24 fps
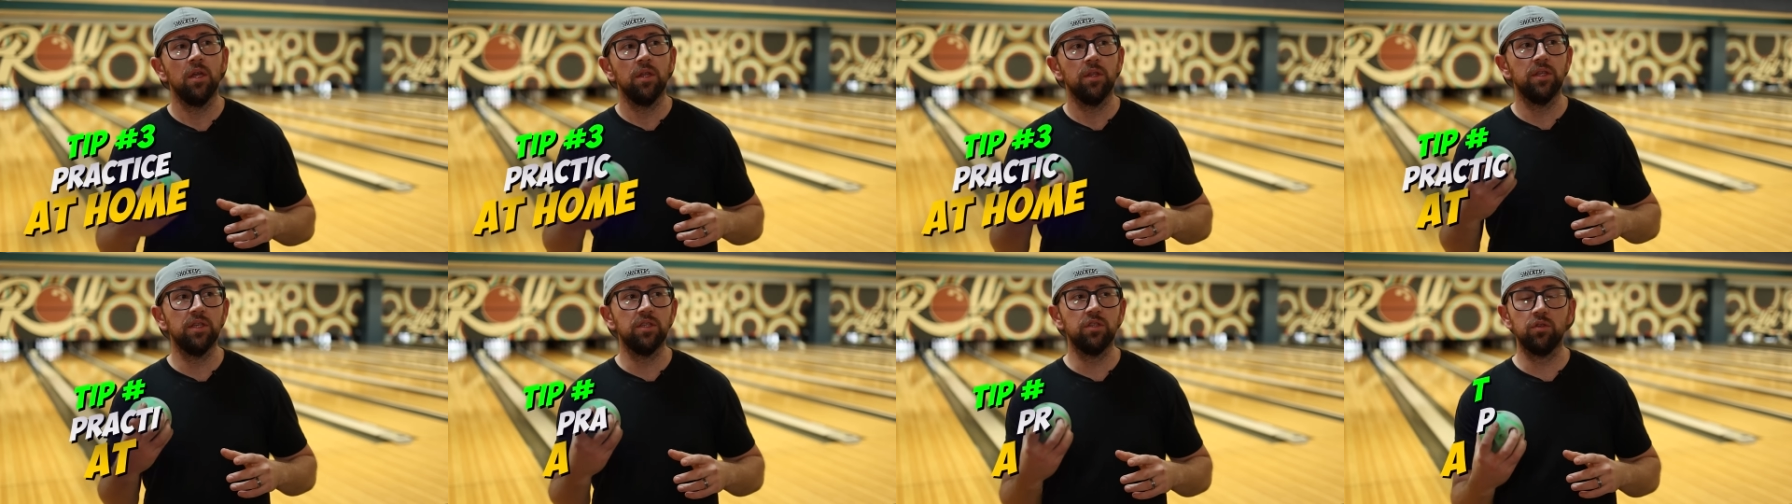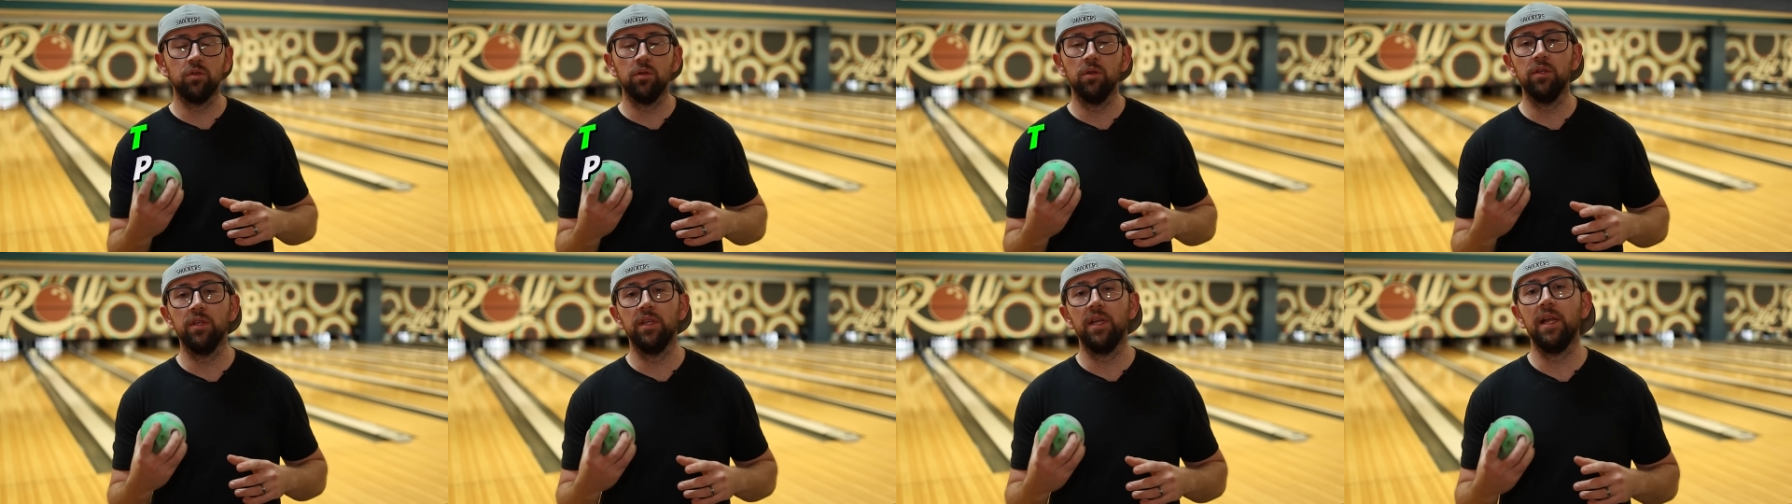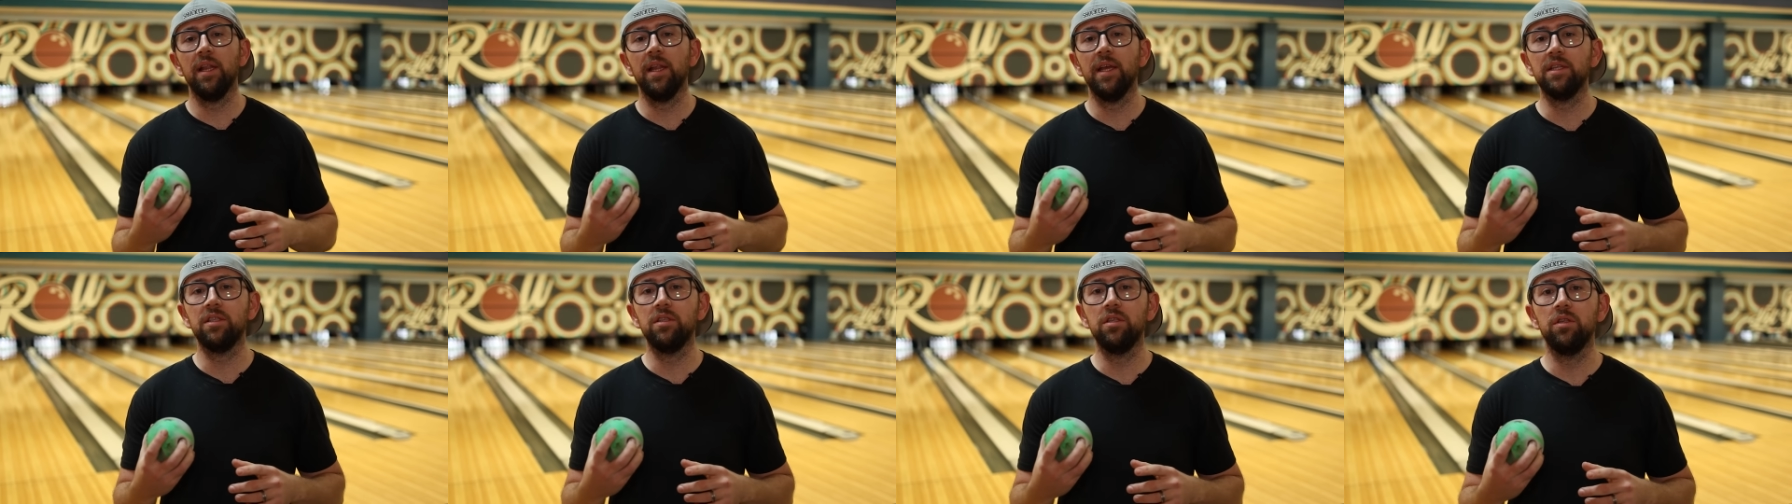This drill that I
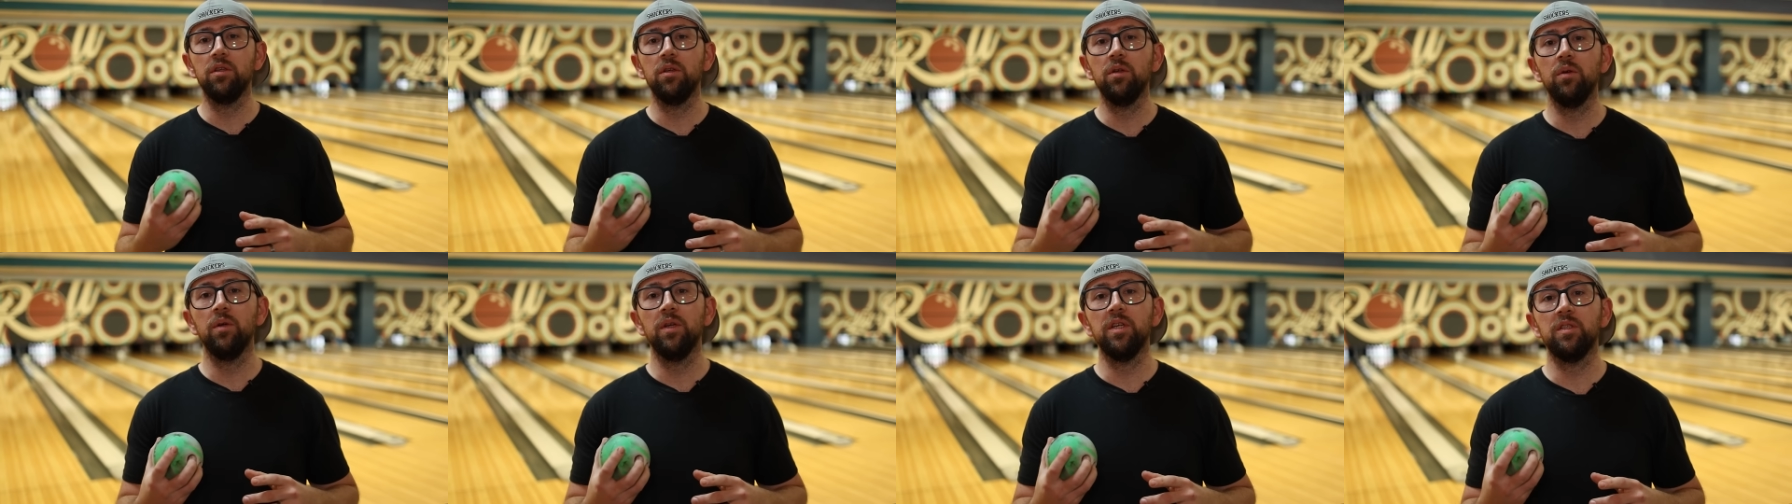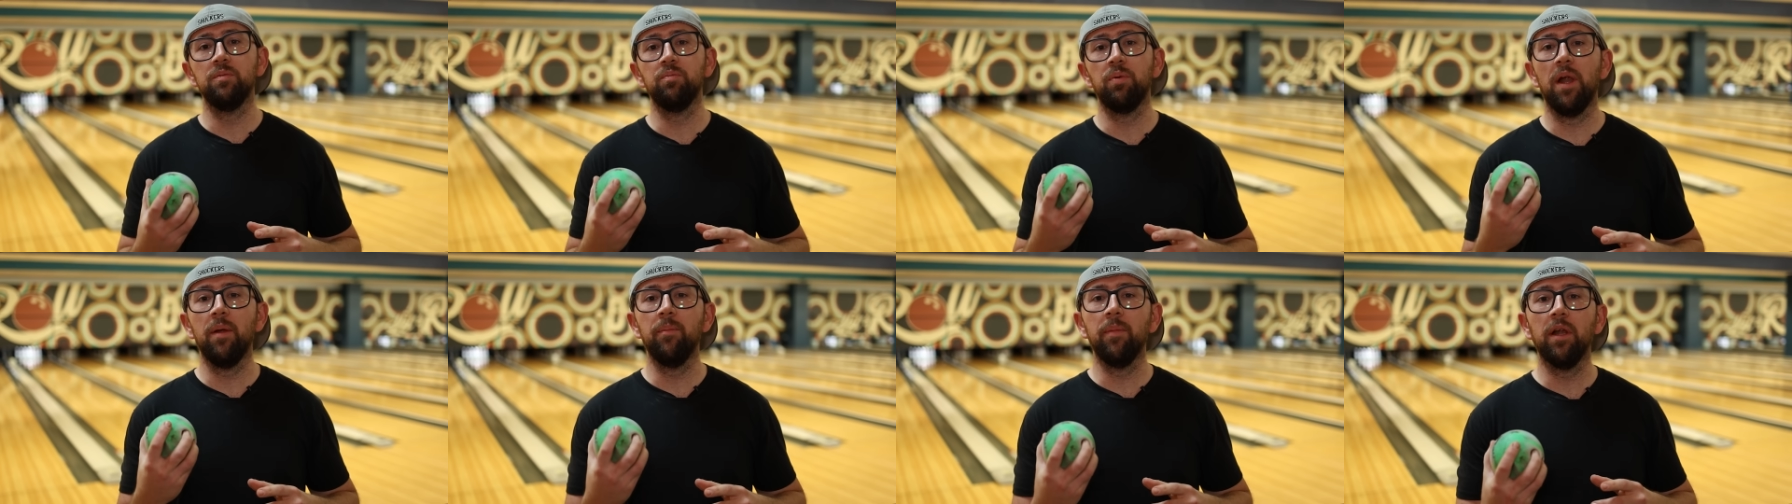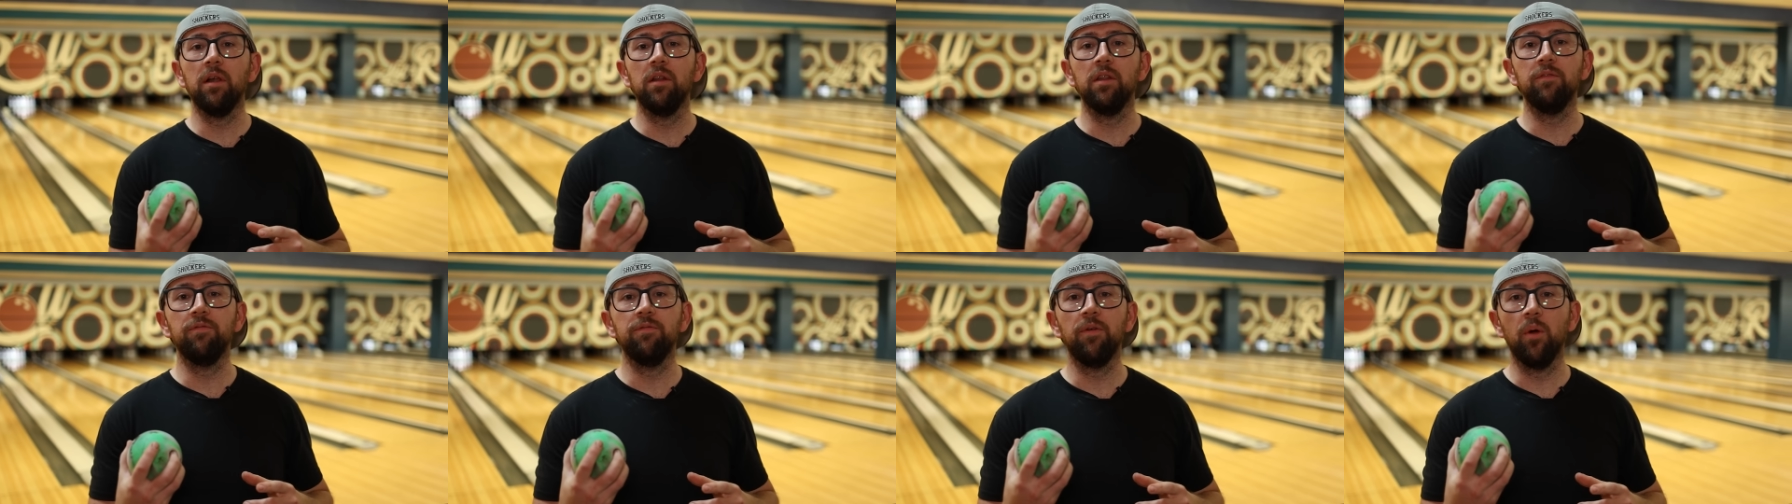like to do is
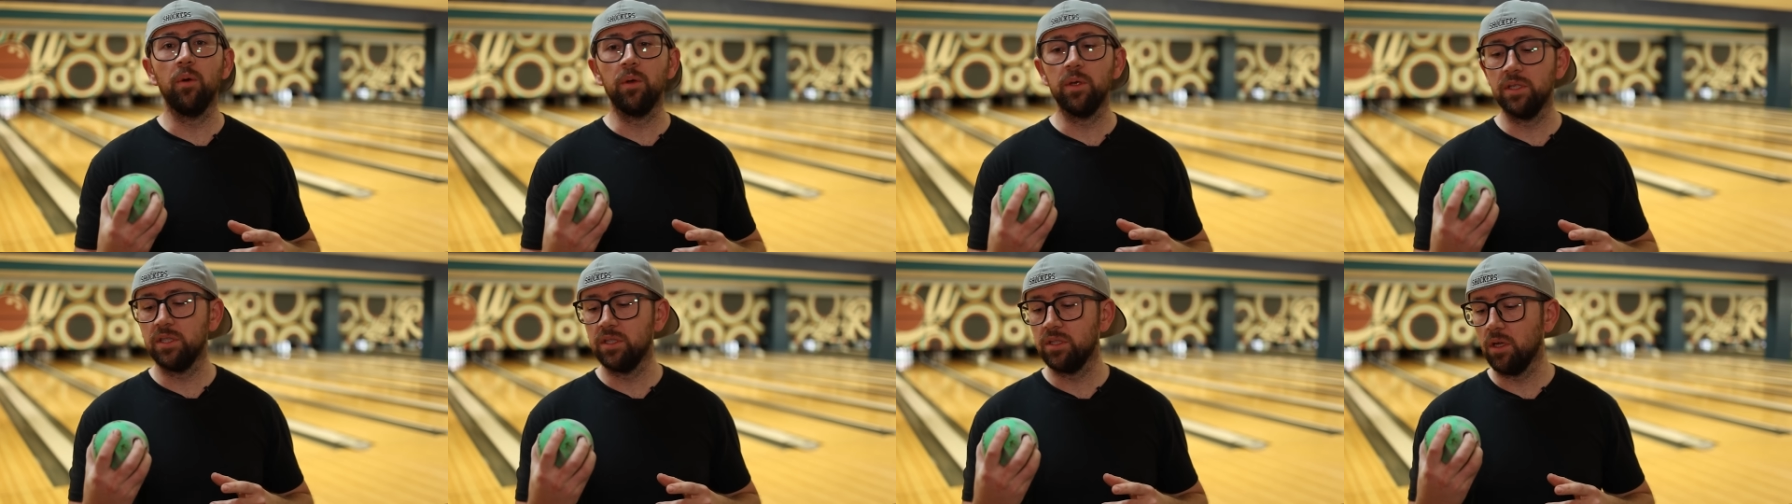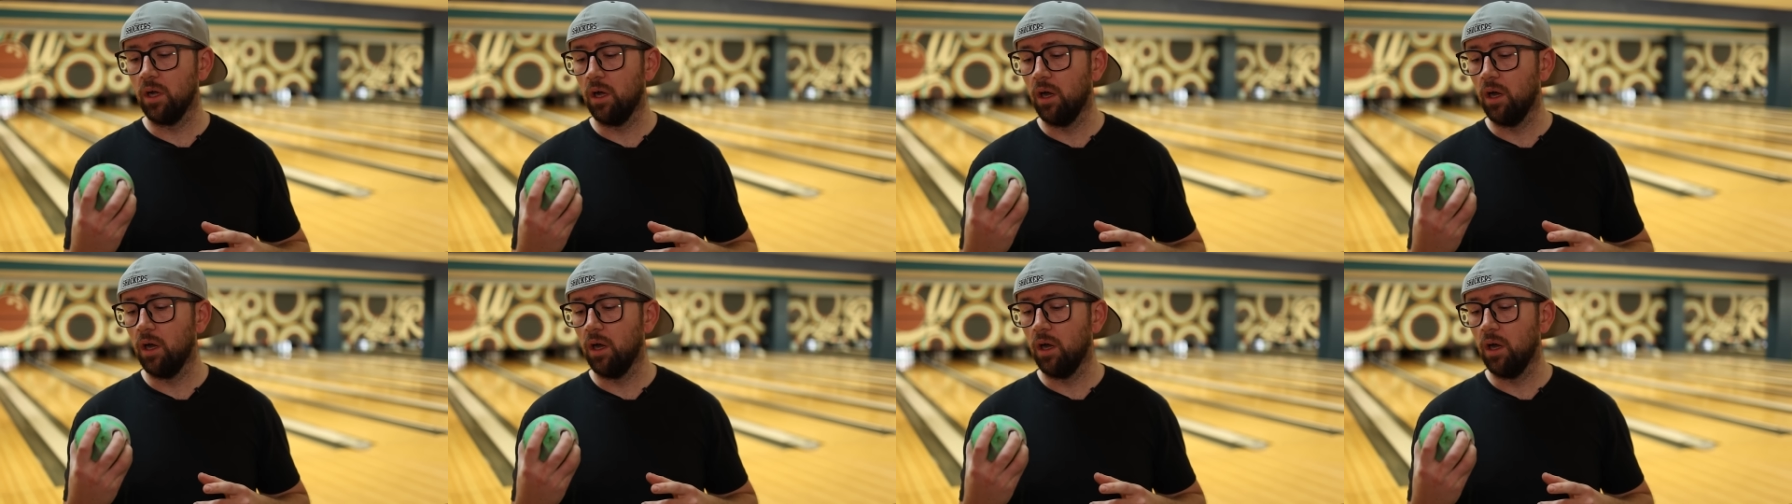primarily focused